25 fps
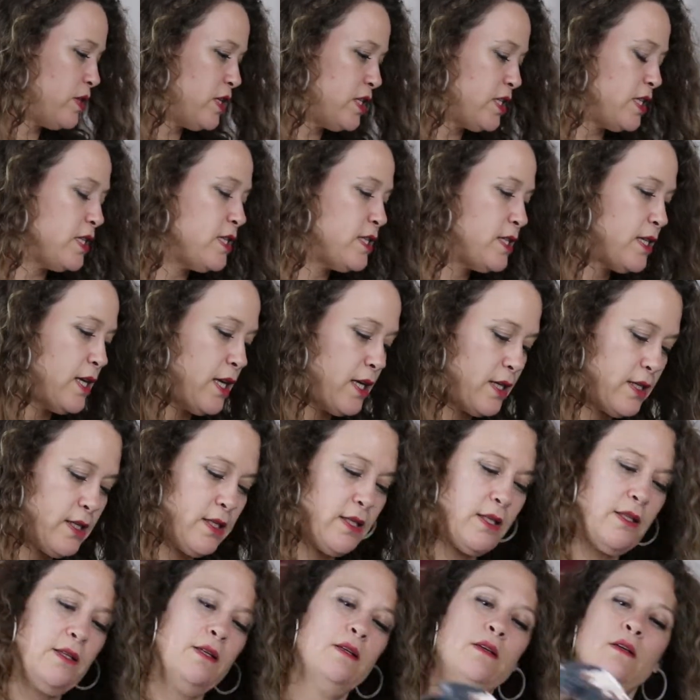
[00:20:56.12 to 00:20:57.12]
this is
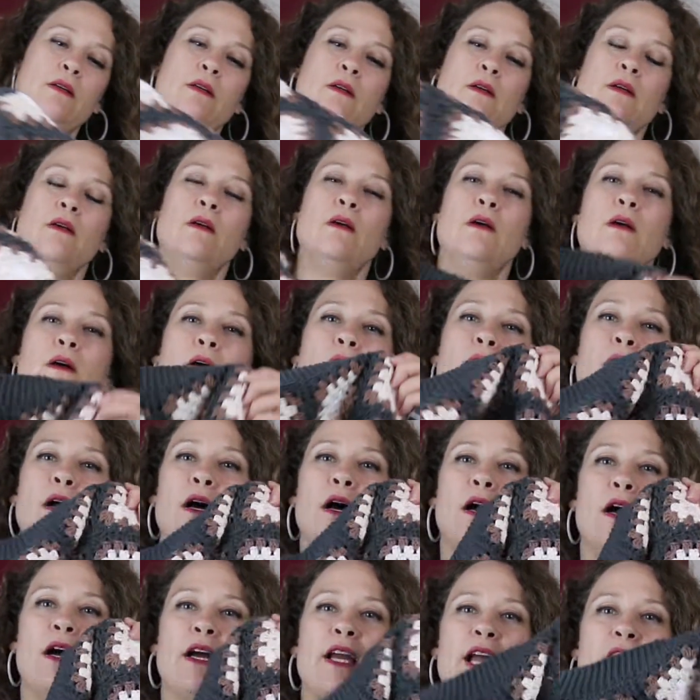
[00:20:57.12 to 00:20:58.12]
6.
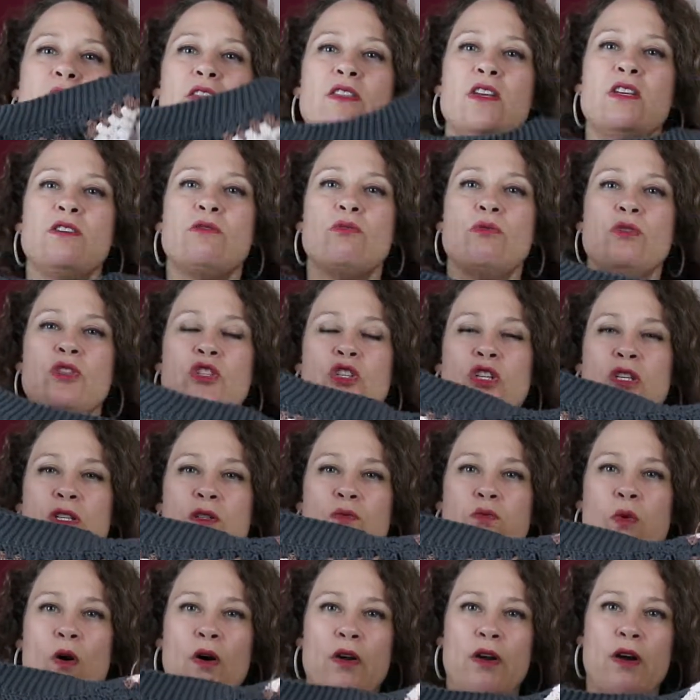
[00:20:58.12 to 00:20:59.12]
Again, this was
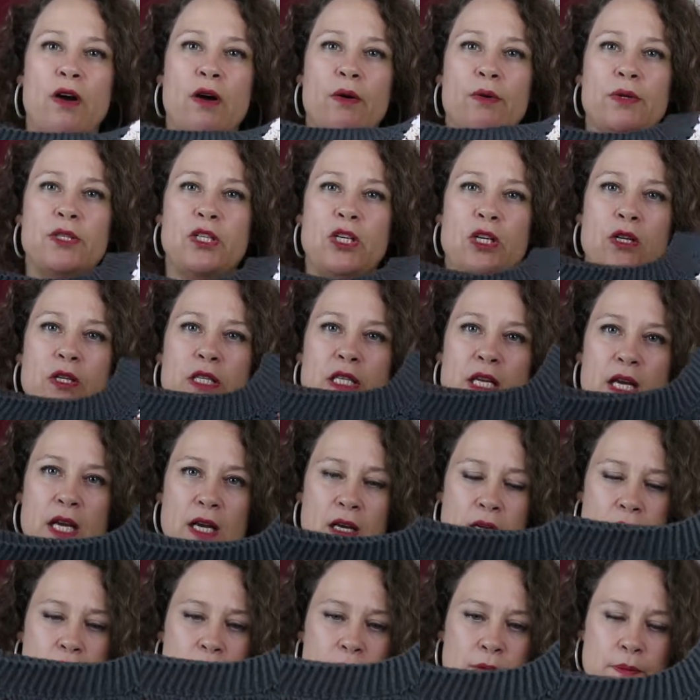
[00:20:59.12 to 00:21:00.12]
just one I was
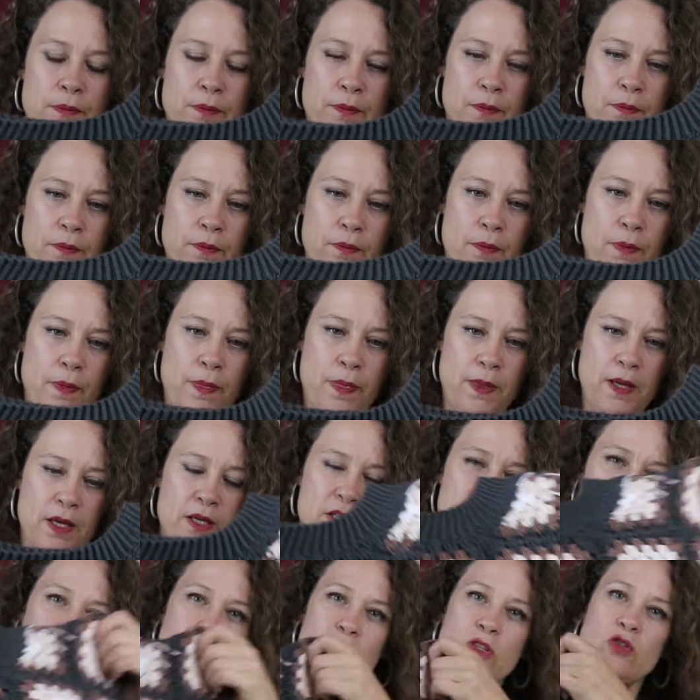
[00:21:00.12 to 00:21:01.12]
using.
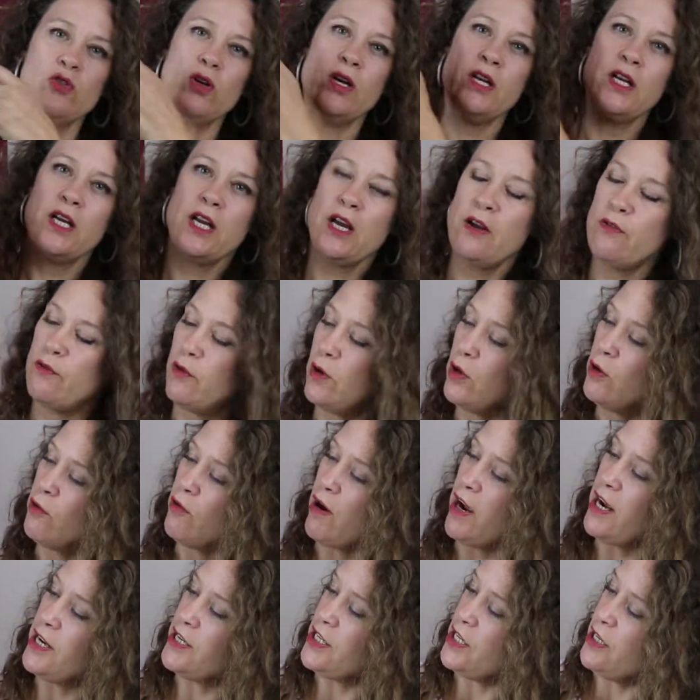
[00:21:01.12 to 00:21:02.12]
So I was trying to go for a
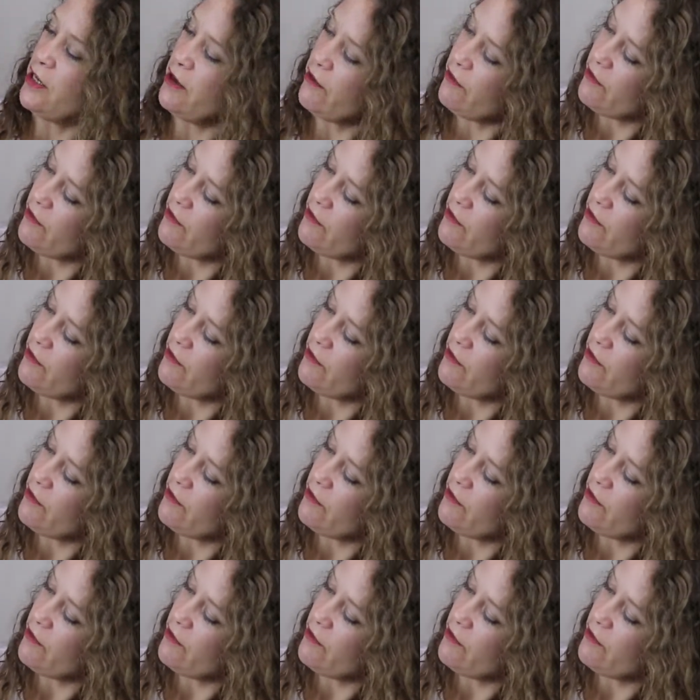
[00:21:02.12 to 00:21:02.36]
gradient